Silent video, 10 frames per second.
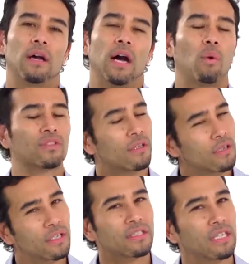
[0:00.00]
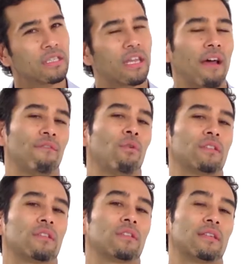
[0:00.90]
I wasn't listening to that
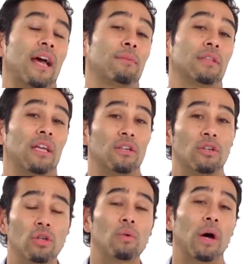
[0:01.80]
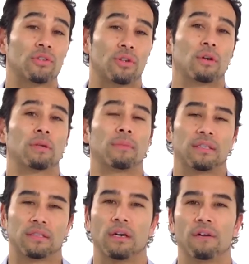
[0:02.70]
voice inside me that knew I was hurting
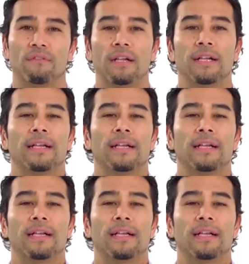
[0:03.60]
myself.